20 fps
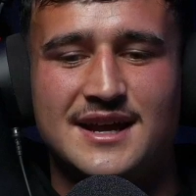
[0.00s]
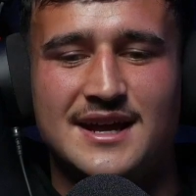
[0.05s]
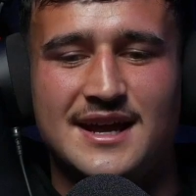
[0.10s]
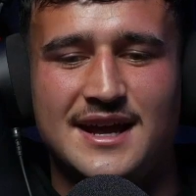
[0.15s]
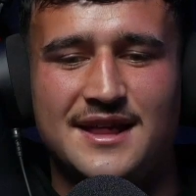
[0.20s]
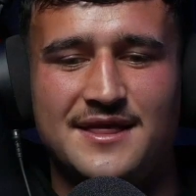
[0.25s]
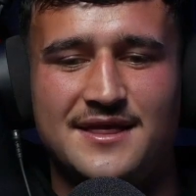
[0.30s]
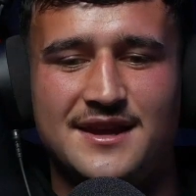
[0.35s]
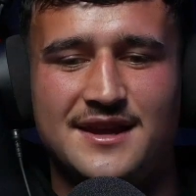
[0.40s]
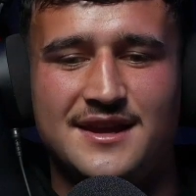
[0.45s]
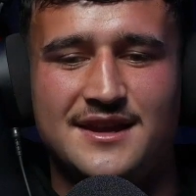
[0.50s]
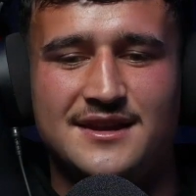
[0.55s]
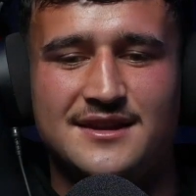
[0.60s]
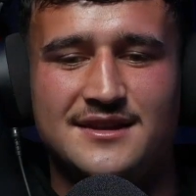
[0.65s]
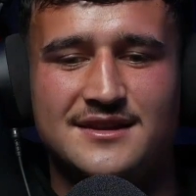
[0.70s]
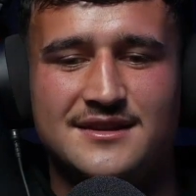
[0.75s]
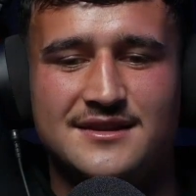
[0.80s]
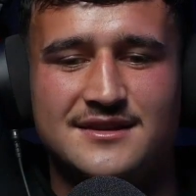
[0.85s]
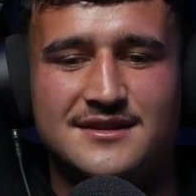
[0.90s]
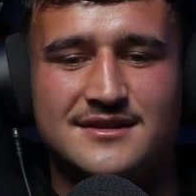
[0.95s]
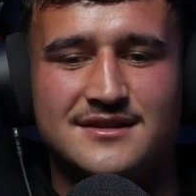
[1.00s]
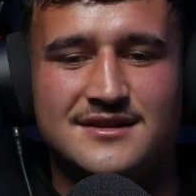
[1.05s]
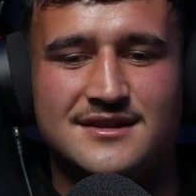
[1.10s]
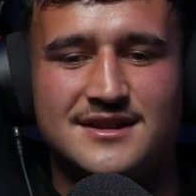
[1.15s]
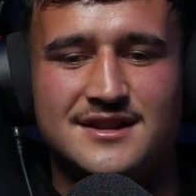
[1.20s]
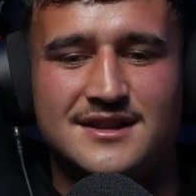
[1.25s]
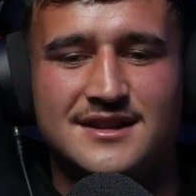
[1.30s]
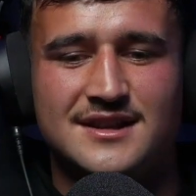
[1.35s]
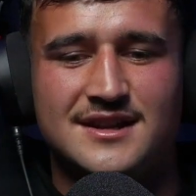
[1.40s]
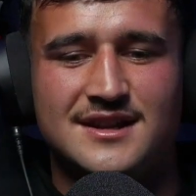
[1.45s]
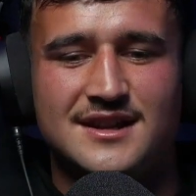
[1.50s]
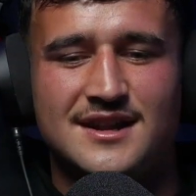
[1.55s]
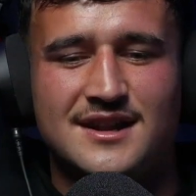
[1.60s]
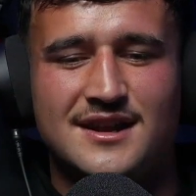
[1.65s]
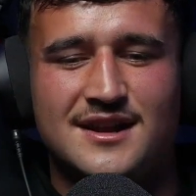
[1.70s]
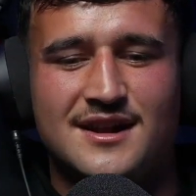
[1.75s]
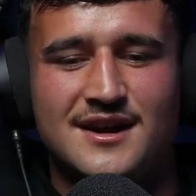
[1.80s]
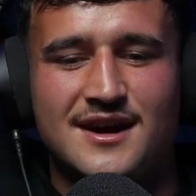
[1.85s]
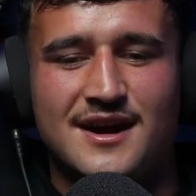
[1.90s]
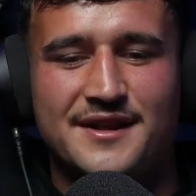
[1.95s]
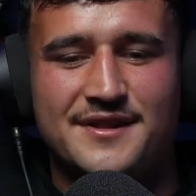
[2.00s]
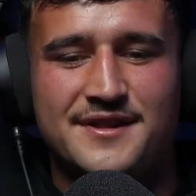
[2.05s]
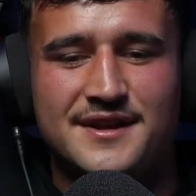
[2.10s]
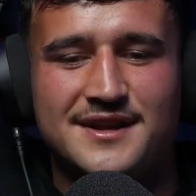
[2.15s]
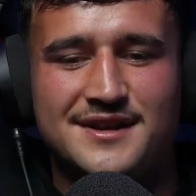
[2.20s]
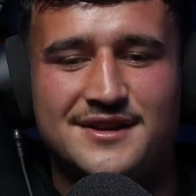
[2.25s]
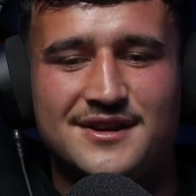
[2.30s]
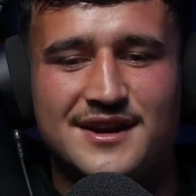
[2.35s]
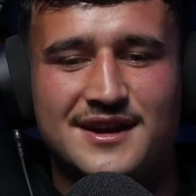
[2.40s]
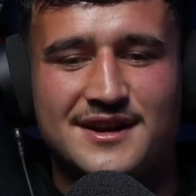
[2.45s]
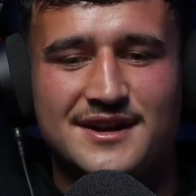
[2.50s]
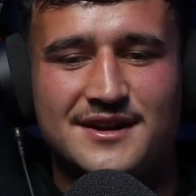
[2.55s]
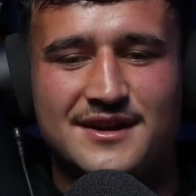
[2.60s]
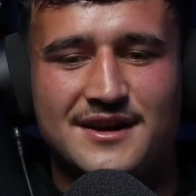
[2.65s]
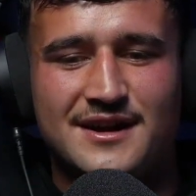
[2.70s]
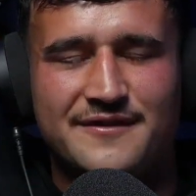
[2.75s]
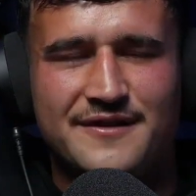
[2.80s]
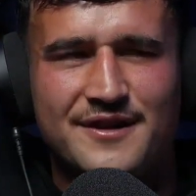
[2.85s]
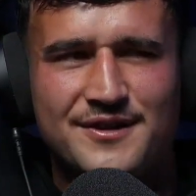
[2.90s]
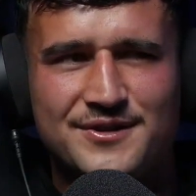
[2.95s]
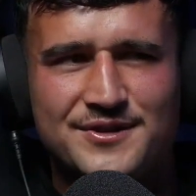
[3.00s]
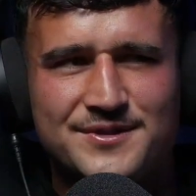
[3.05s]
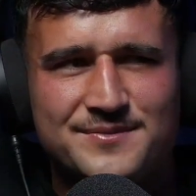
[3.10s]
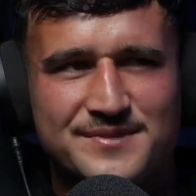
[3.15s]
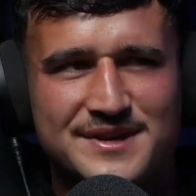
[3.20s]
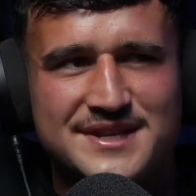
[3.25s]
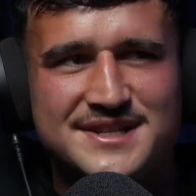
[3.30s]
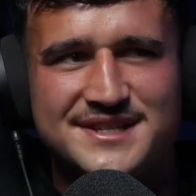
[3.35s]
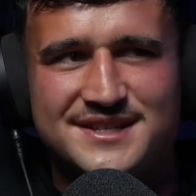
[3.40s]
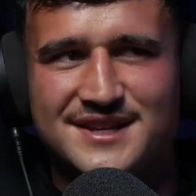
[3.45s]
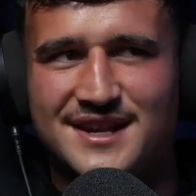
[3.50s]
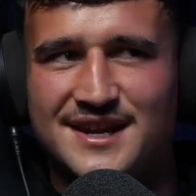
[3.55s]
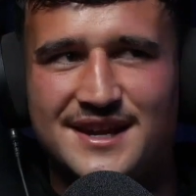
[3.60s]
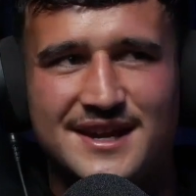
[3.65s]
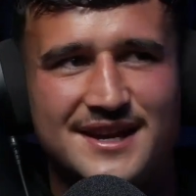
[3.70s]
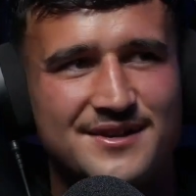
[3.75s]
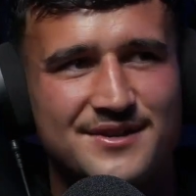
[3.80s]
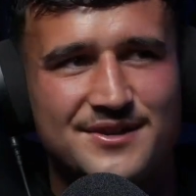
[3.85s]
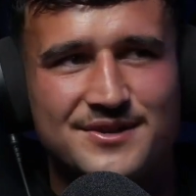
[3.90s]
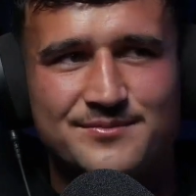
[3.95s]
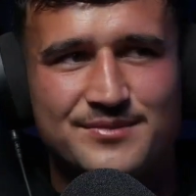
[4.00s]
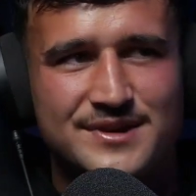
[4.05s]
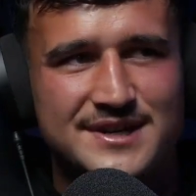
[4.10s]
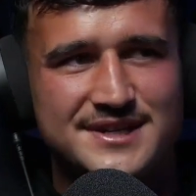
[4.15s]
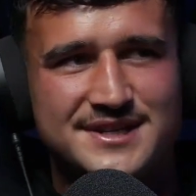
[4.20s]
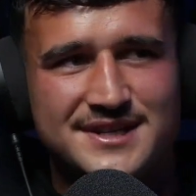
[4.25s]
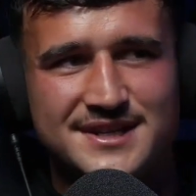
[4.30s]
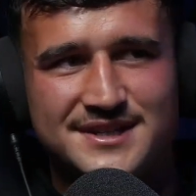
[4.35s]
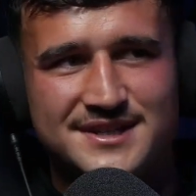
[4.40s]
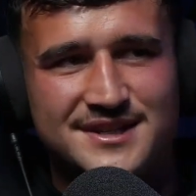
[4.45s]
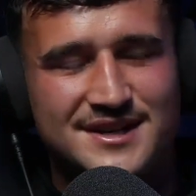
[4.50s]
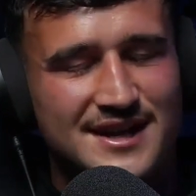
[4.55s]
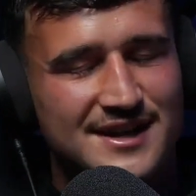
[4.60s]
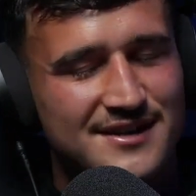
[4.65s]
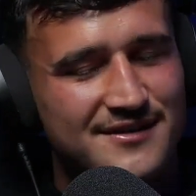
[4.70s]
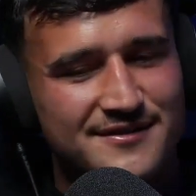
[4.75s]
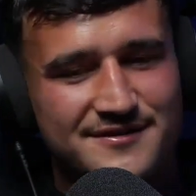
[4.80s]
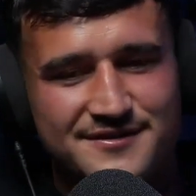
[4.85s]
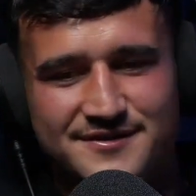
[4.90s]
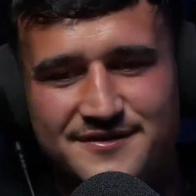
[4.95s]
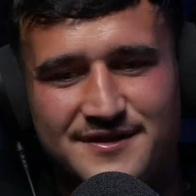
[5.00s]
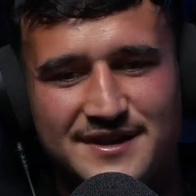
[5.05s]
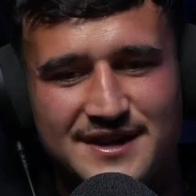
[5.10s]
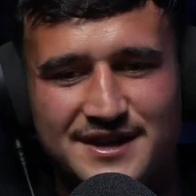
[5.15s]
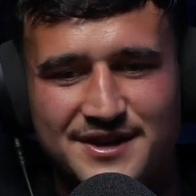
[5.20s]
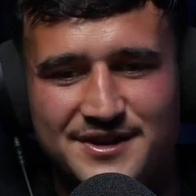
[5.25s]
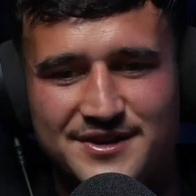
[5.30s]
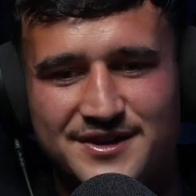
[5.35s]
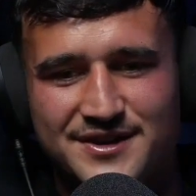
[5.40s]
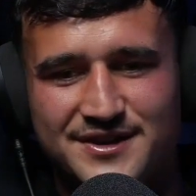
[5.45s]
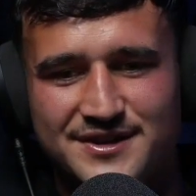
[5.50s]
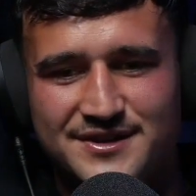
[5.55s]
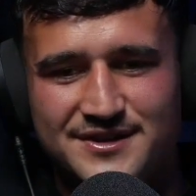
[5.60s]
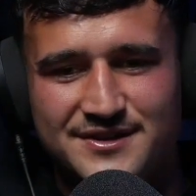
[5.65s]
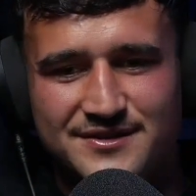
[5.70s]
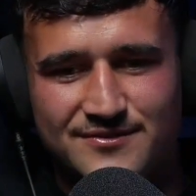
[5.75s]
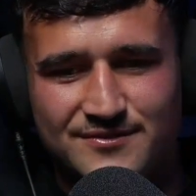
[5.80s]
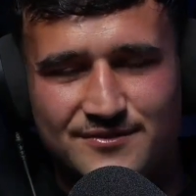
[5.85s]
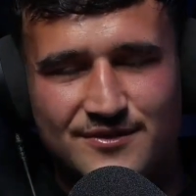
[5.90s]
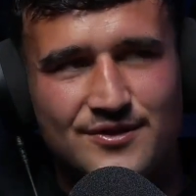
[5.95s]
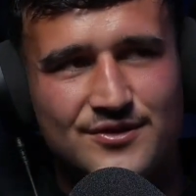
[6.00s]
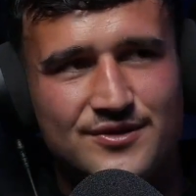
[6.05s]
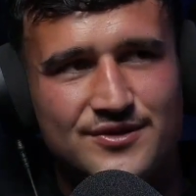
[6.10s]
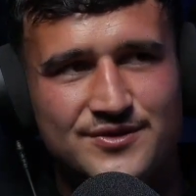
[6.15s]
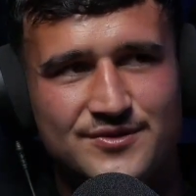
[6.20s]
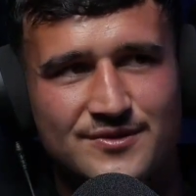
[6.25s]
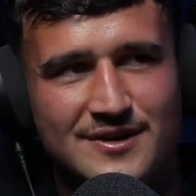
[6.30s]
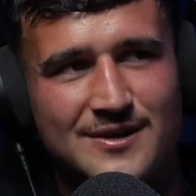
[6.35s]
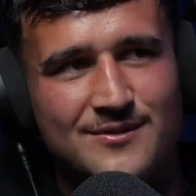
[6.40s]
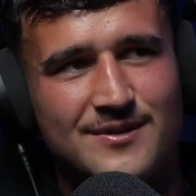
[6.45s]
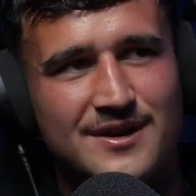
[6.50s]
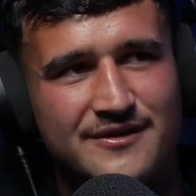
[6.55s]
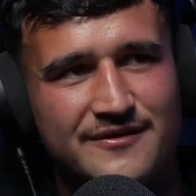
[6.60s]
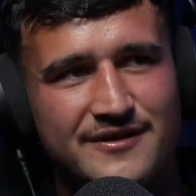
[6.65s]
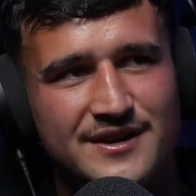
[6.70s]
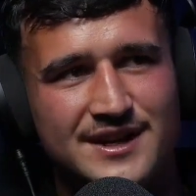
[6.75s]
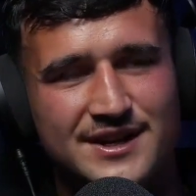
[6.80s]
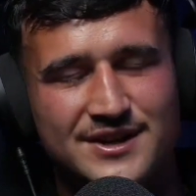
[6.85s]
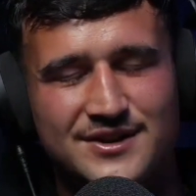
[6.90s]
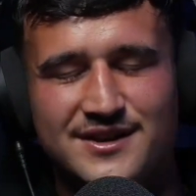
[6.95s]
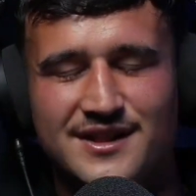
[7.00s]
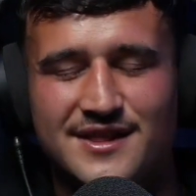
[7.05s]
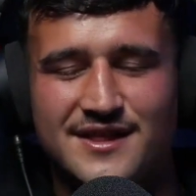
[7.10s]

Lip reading: And then I think like I felt good in preseason. Like, I had a good preseason. Like, I was feeling good. Rolled into round one, feeling good.